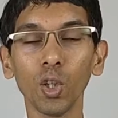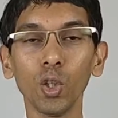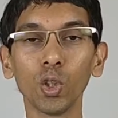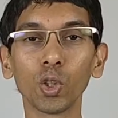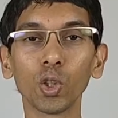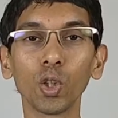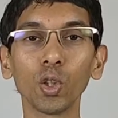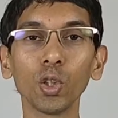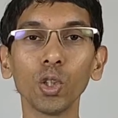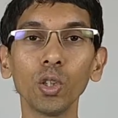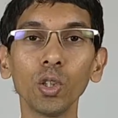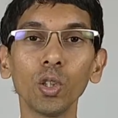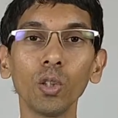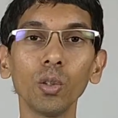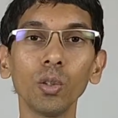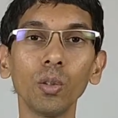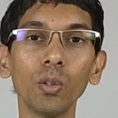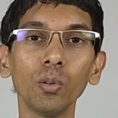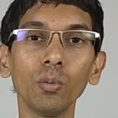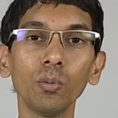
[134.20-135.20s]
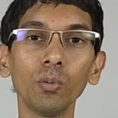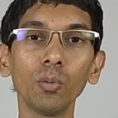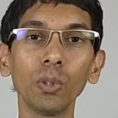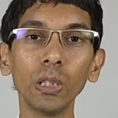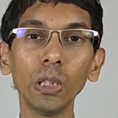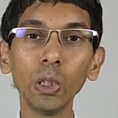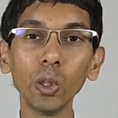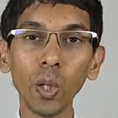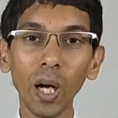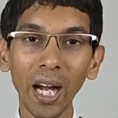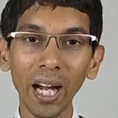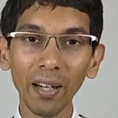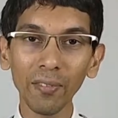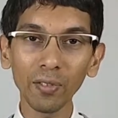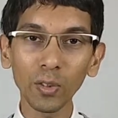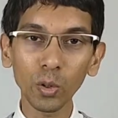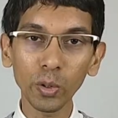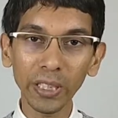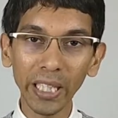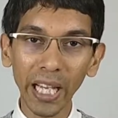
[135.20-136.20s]
So, you know, you
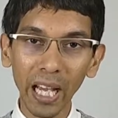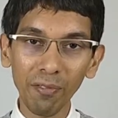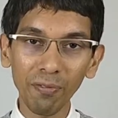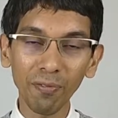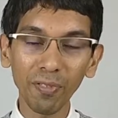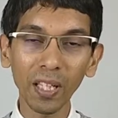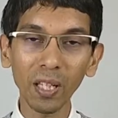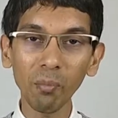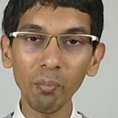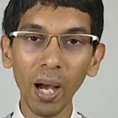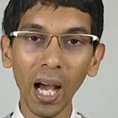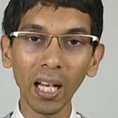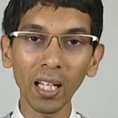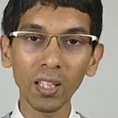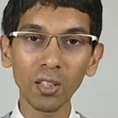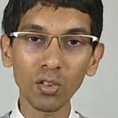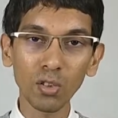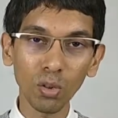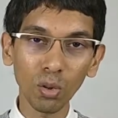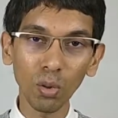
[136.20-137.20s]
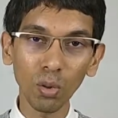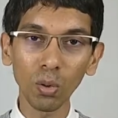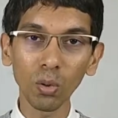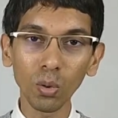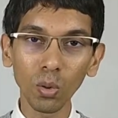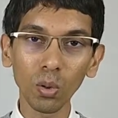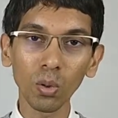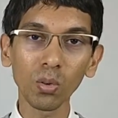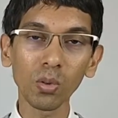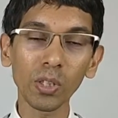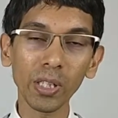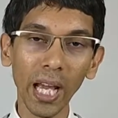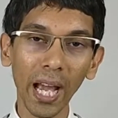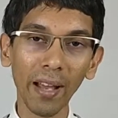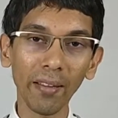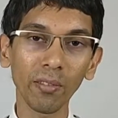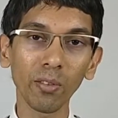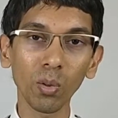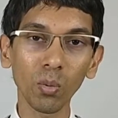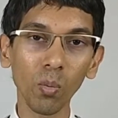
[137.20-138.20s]
have to carefully balance the glucose
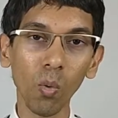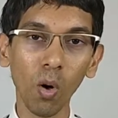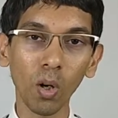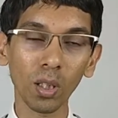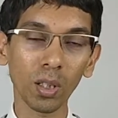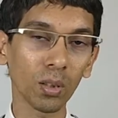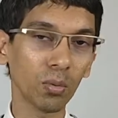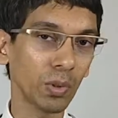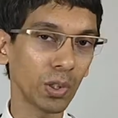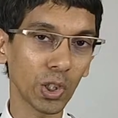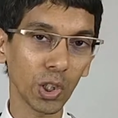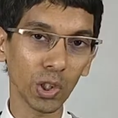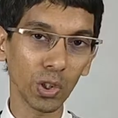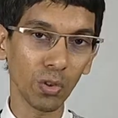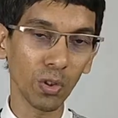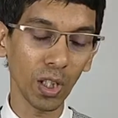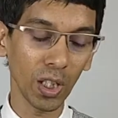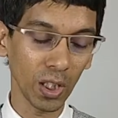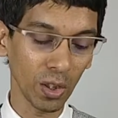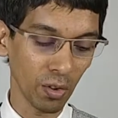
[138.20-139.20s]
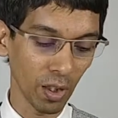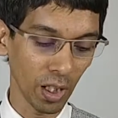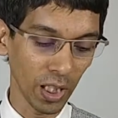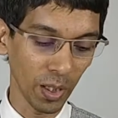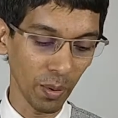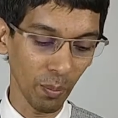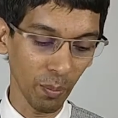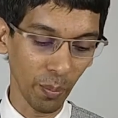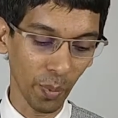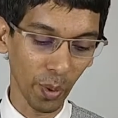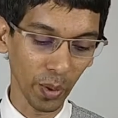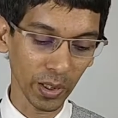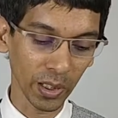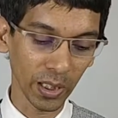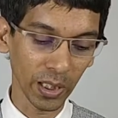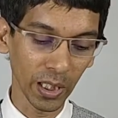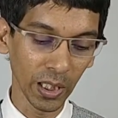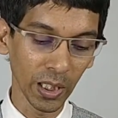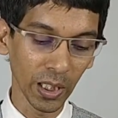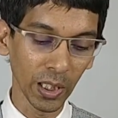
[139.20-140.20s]
and the water, which is really, really
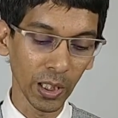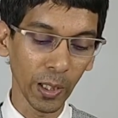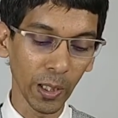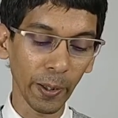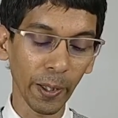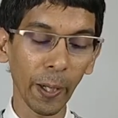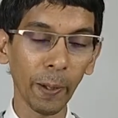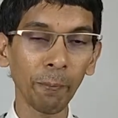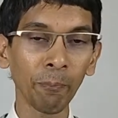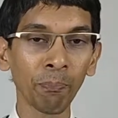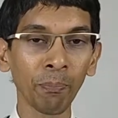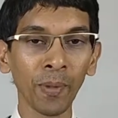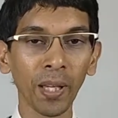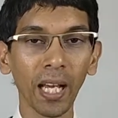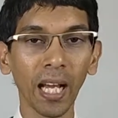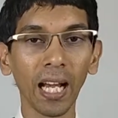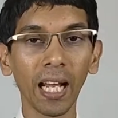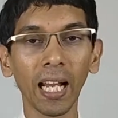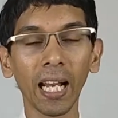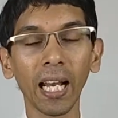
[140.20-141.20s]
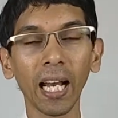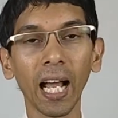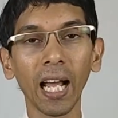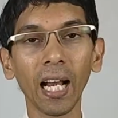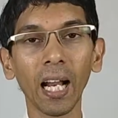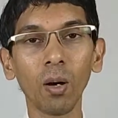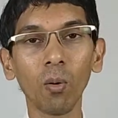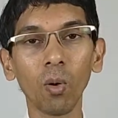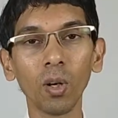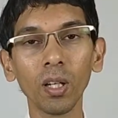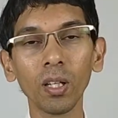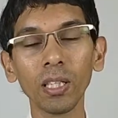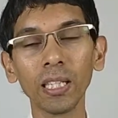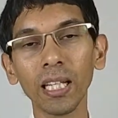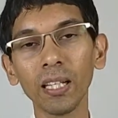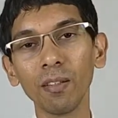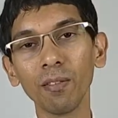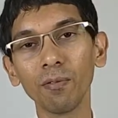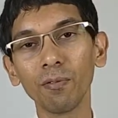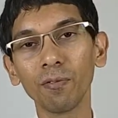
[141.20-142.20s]
important. Okay, and I want to
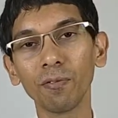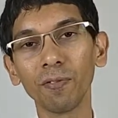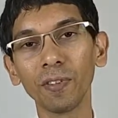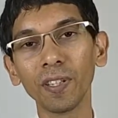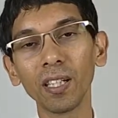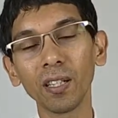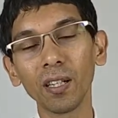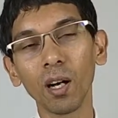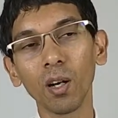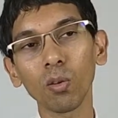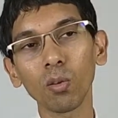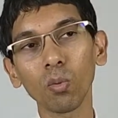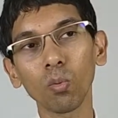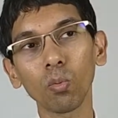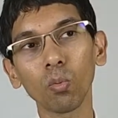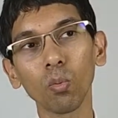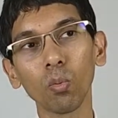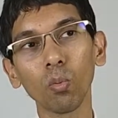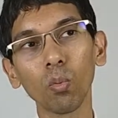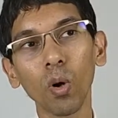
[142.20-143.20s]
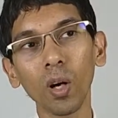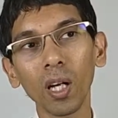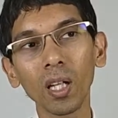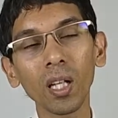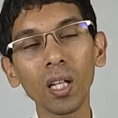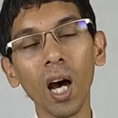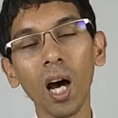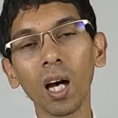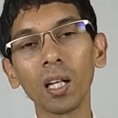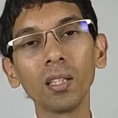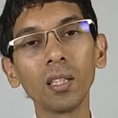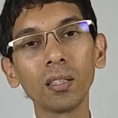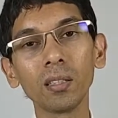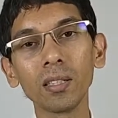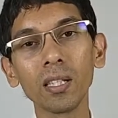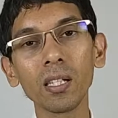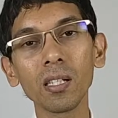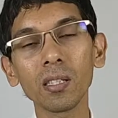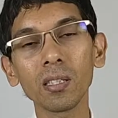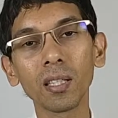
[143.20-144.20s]
then figure out what are the other
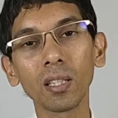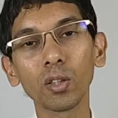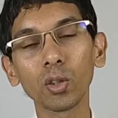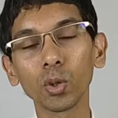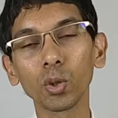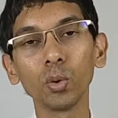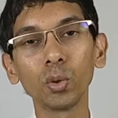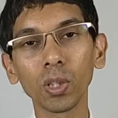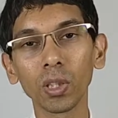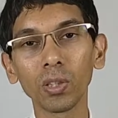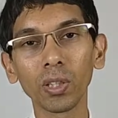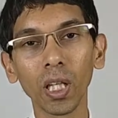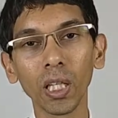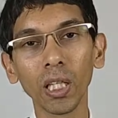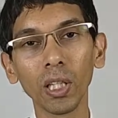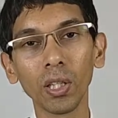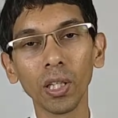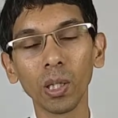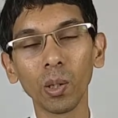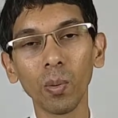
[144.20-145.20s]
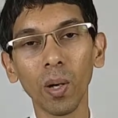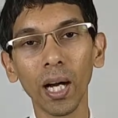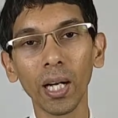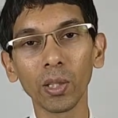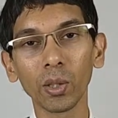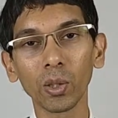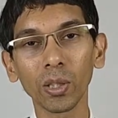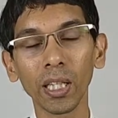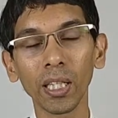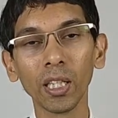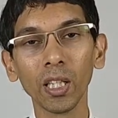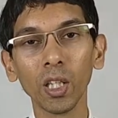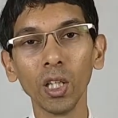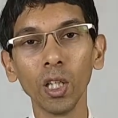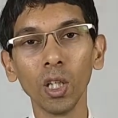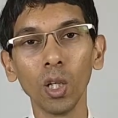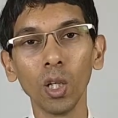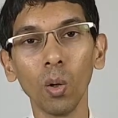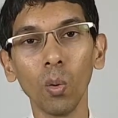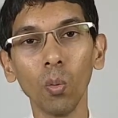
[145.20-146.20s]
things that a shooter really requires. Okay,
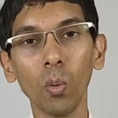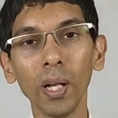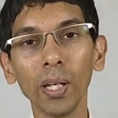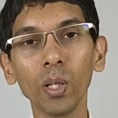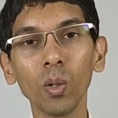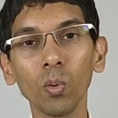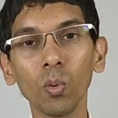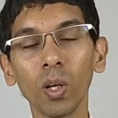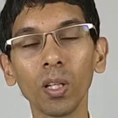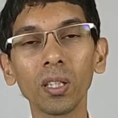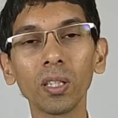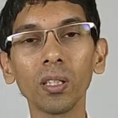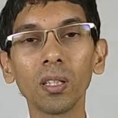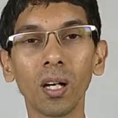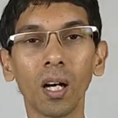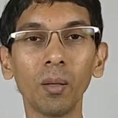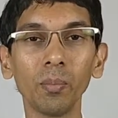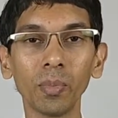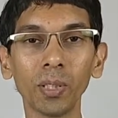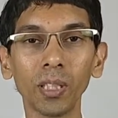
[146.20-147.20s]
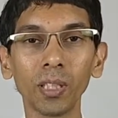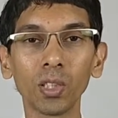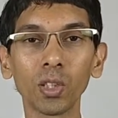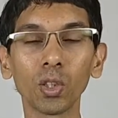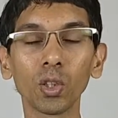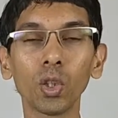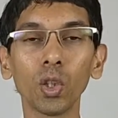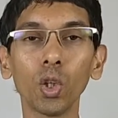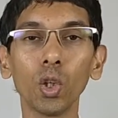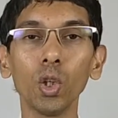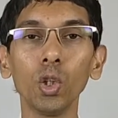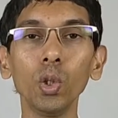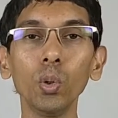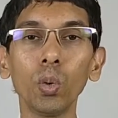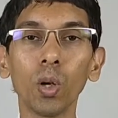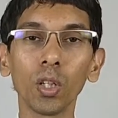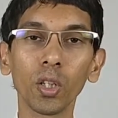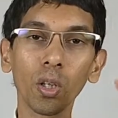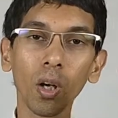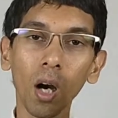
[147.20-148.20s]
when you want calmness, you
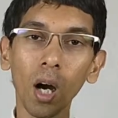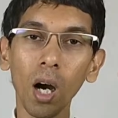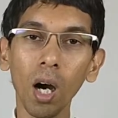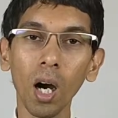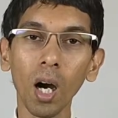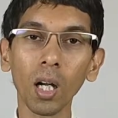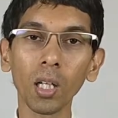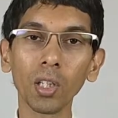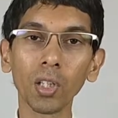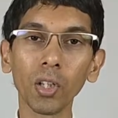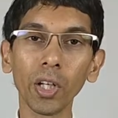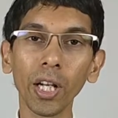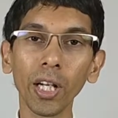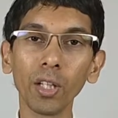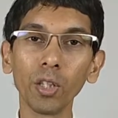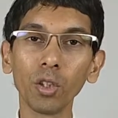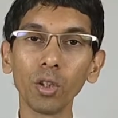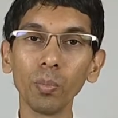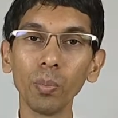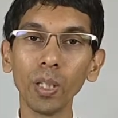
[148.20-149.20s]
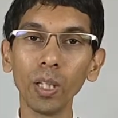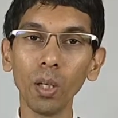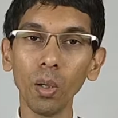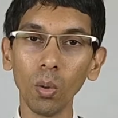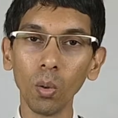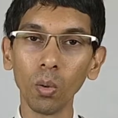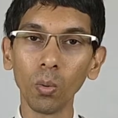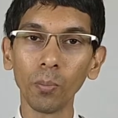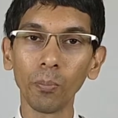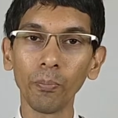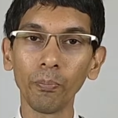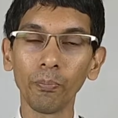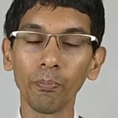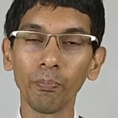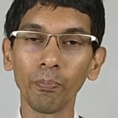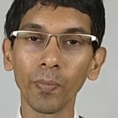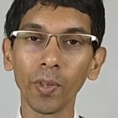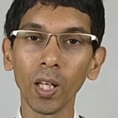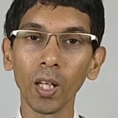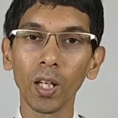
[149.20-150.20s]
want your heart rate to be low.
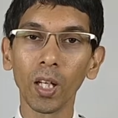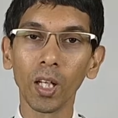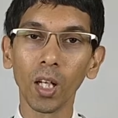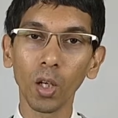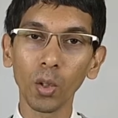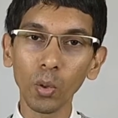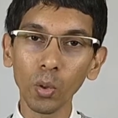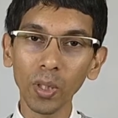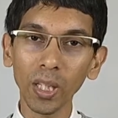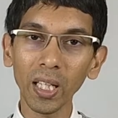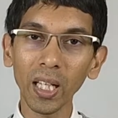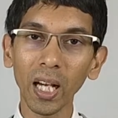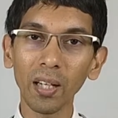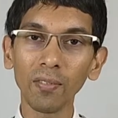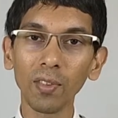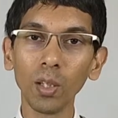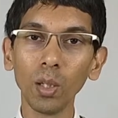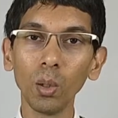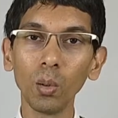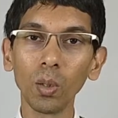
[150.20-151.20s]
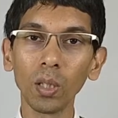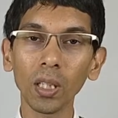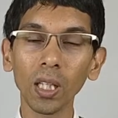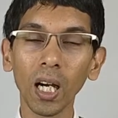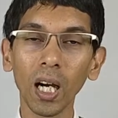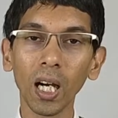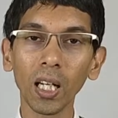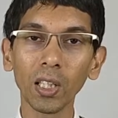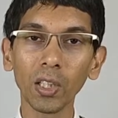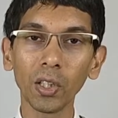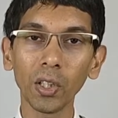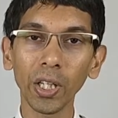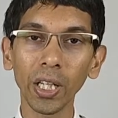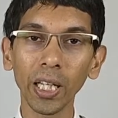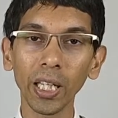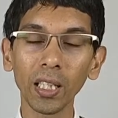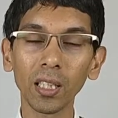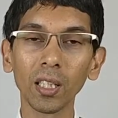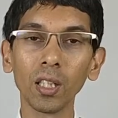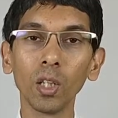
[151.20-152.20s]
Now, you can have a lowered heart
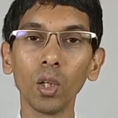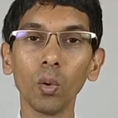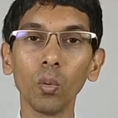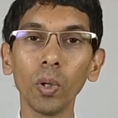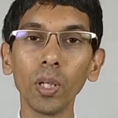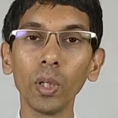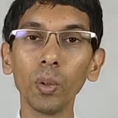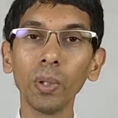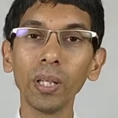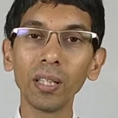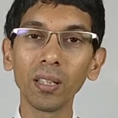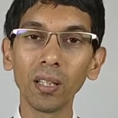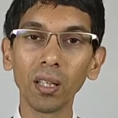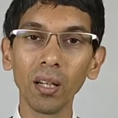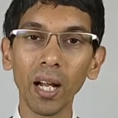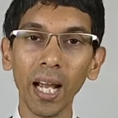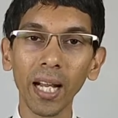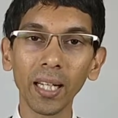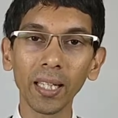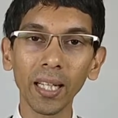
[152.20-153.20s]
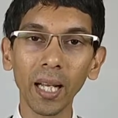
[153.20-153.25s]
rate when you eat the right